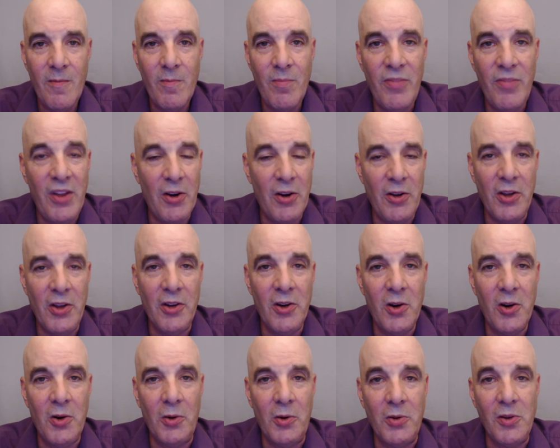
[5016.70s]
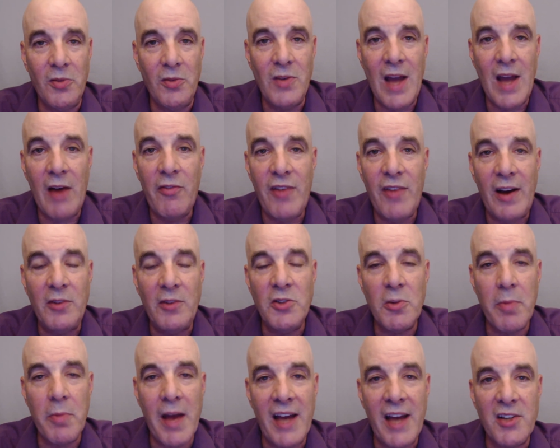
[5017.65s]
There you go. You've now found
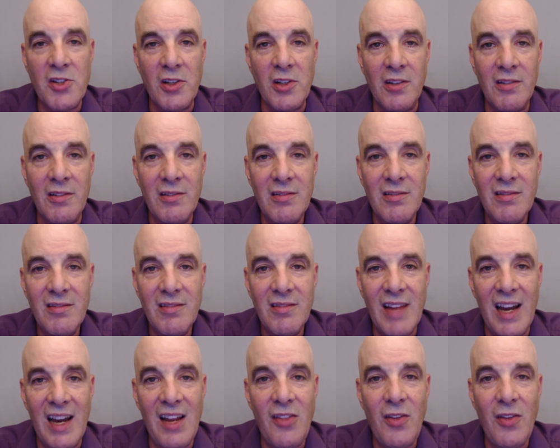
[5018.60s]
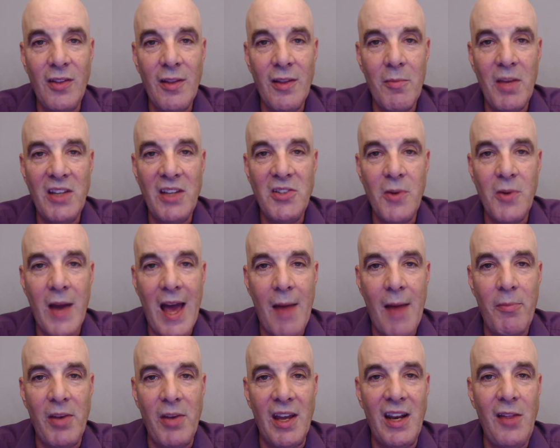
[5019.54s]
your passion. Anything that makes you
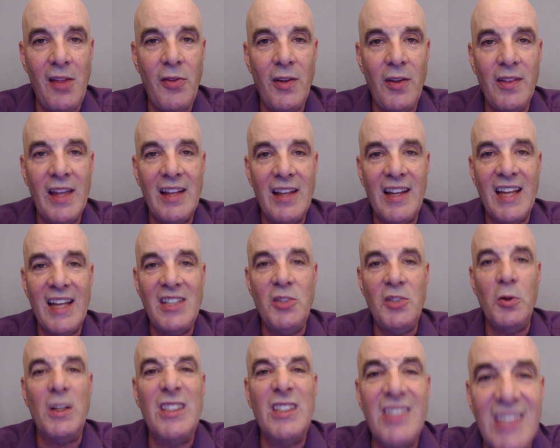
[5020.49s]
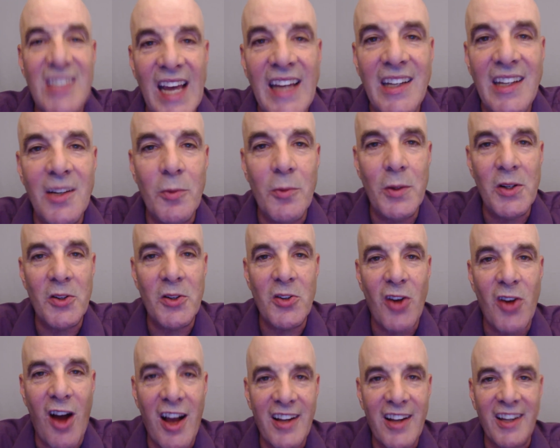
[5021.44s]
happy, anything that gets you excited when you're
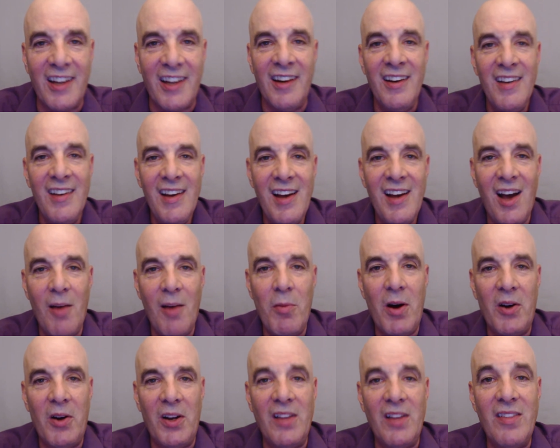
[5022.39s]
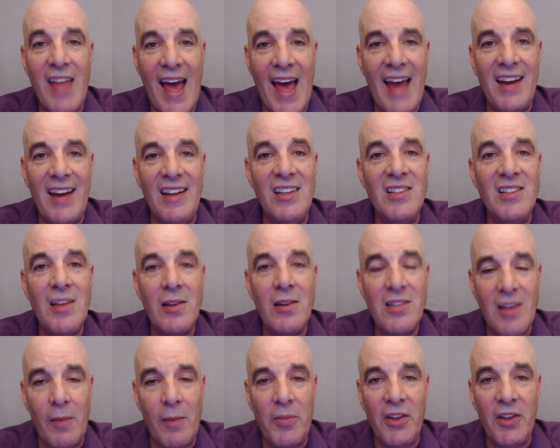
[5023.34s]
talking about it, that is
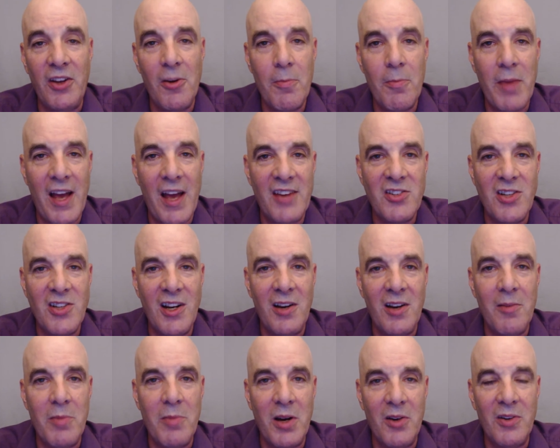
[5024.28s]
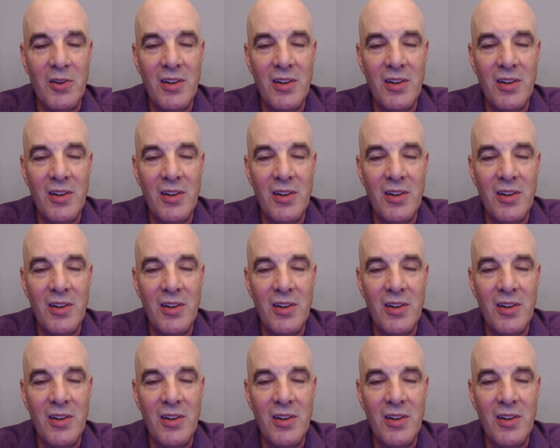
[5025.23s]
something you're passionate about.